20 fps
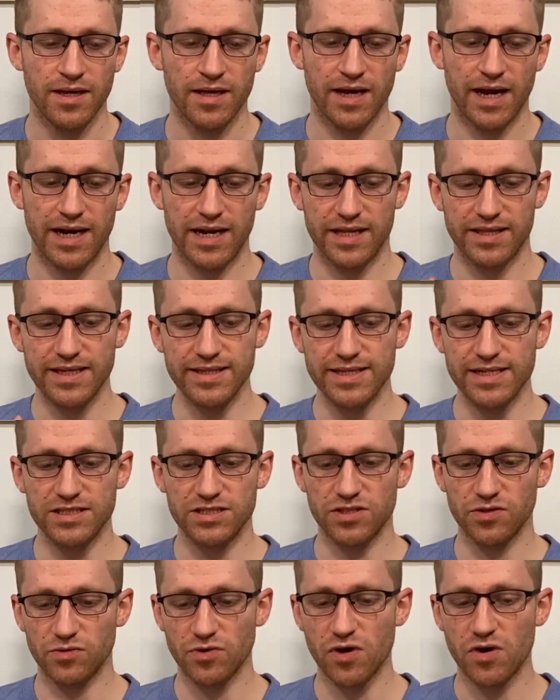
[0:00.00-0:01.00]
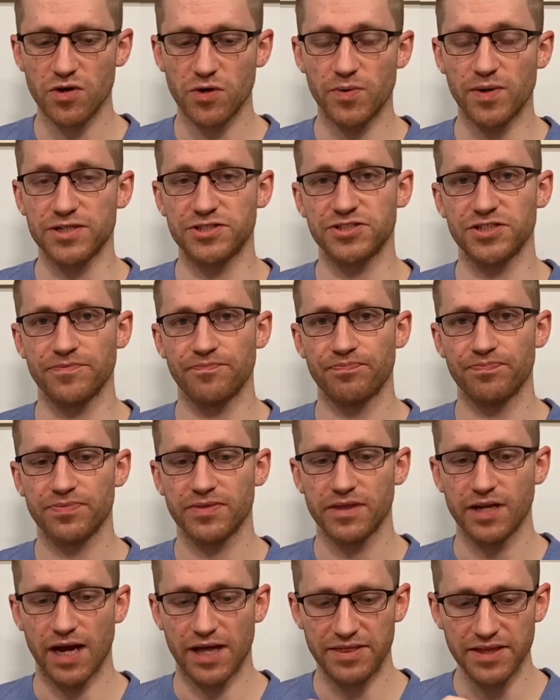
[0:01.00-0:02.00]
And I think that's the wrong question.
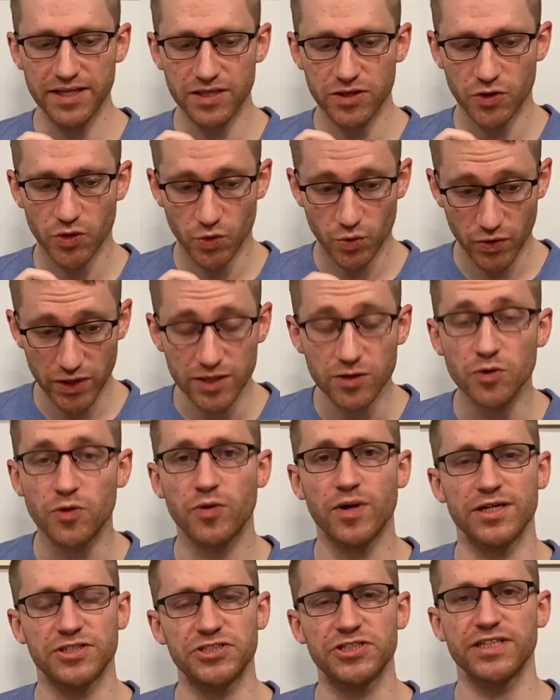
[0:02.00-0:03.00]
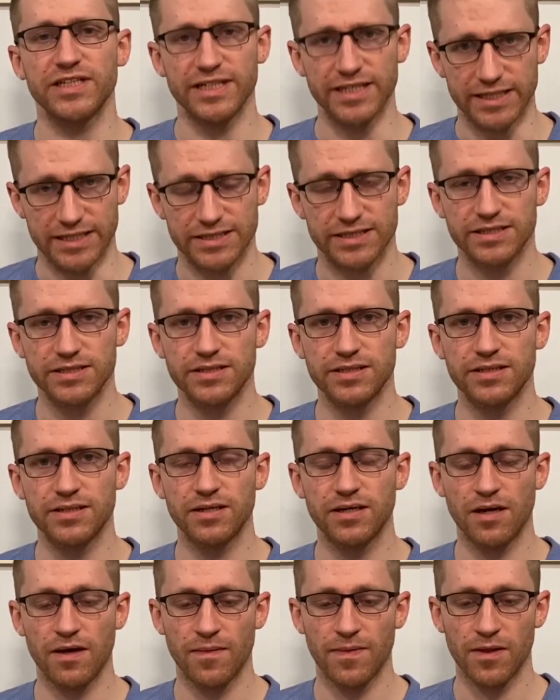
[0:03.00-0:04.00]
I think the real question is,
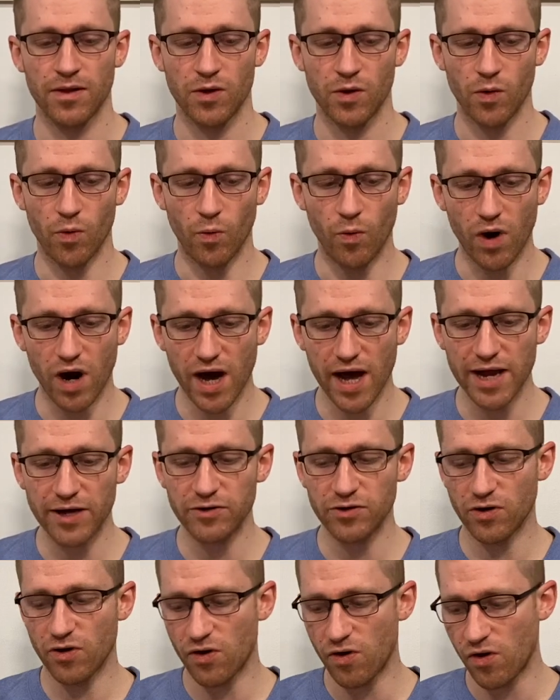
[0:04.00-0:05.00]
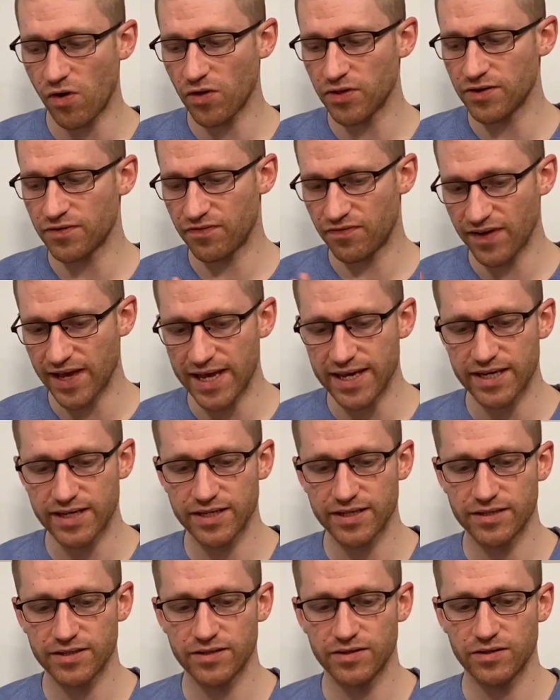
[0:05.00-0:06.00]
why are all the fake
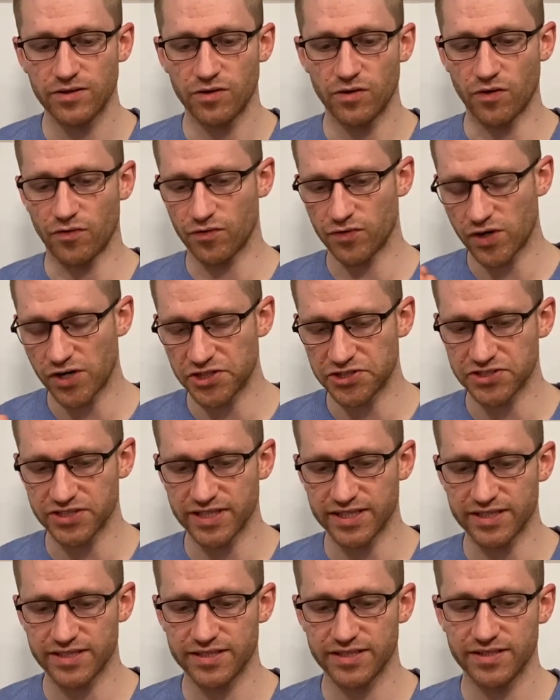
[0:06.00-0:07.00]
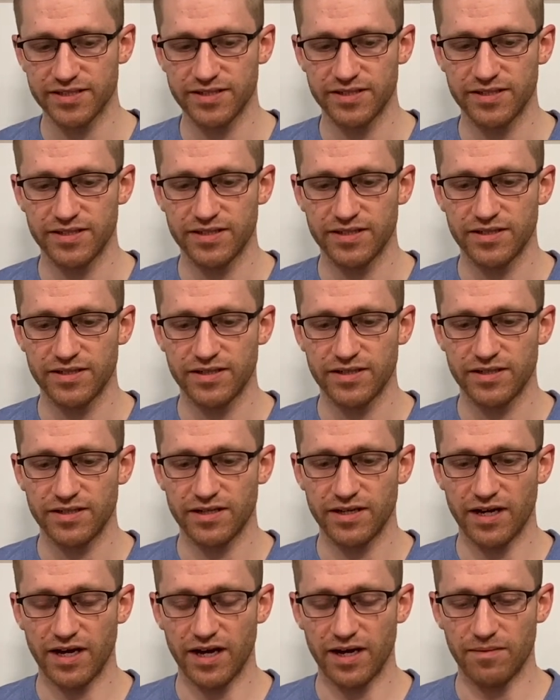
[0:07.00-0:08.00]
or fraudulent
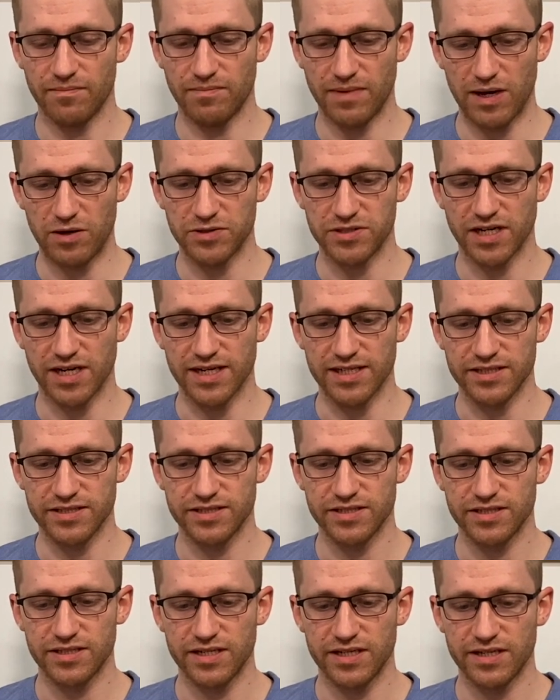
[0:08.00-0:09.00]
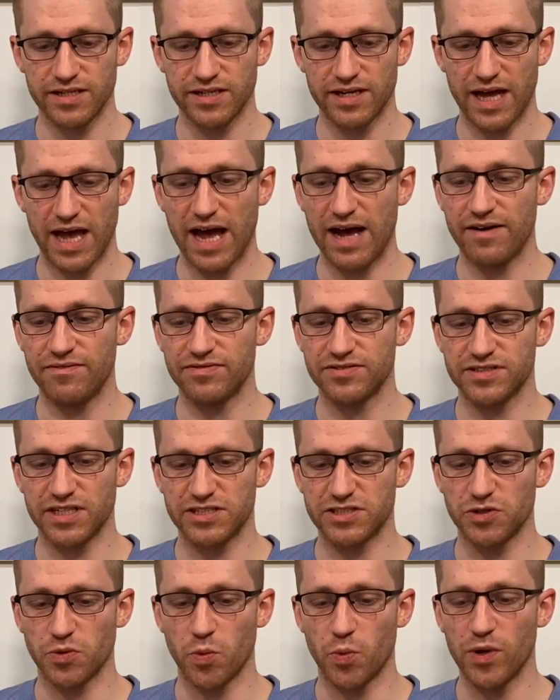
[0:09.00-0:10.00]
Maotais have
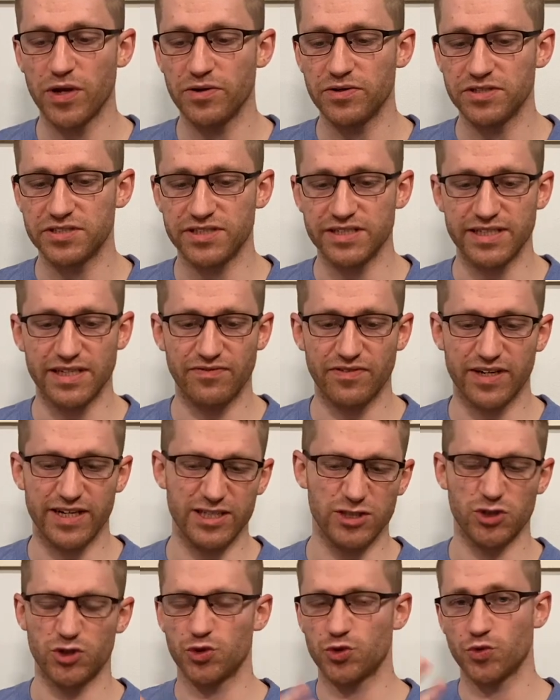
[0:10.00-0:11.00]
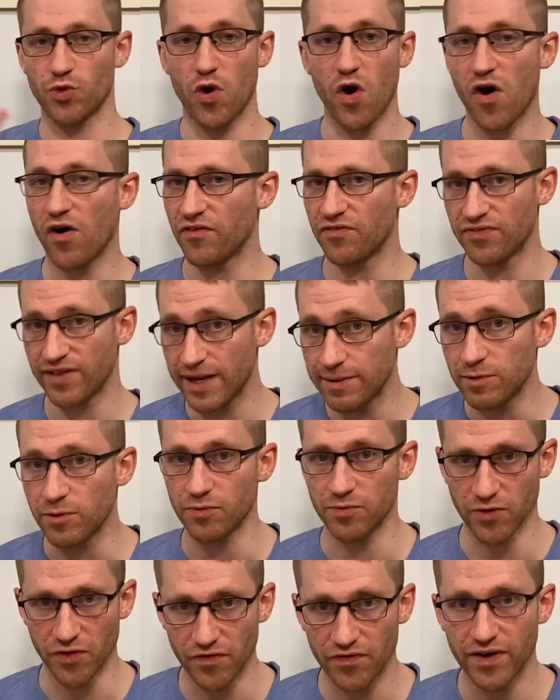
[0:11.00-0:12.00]
such a weird, significant, strong flavor
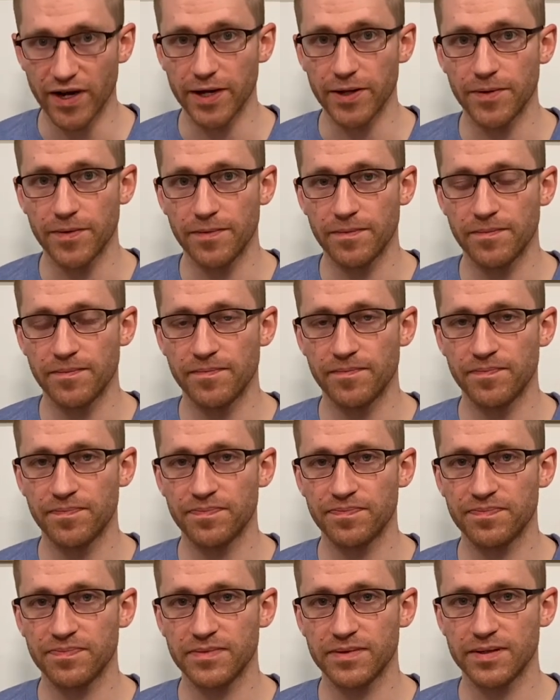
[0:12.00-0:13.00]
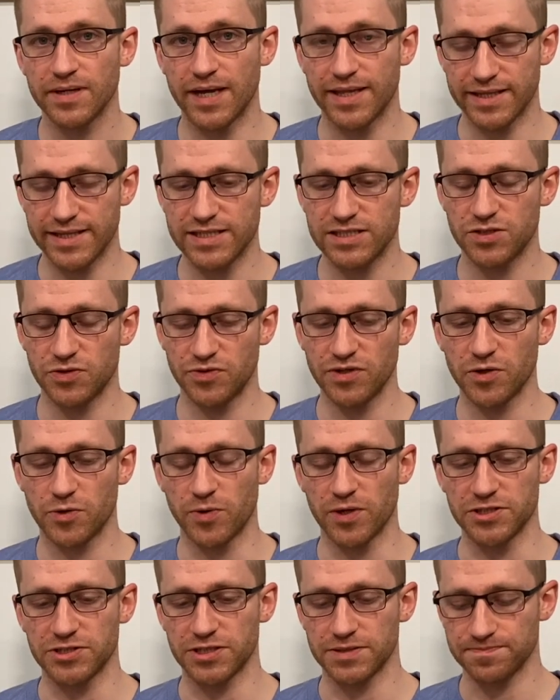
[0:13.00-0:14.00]
profile? I think that's the real
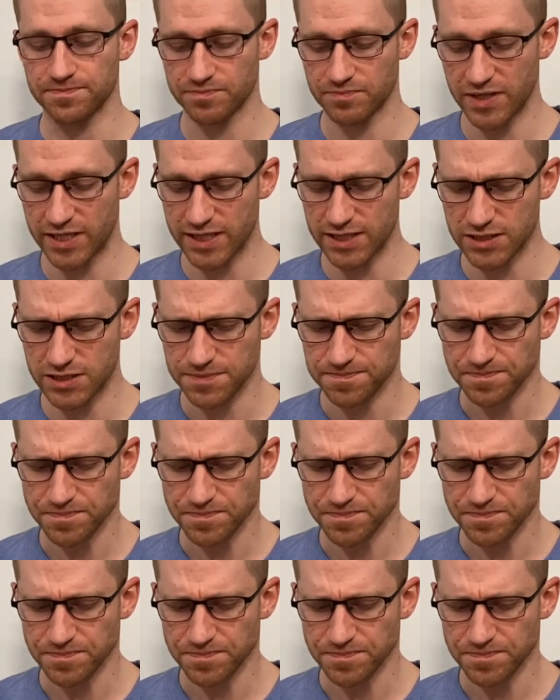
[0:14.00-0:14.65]
question. Because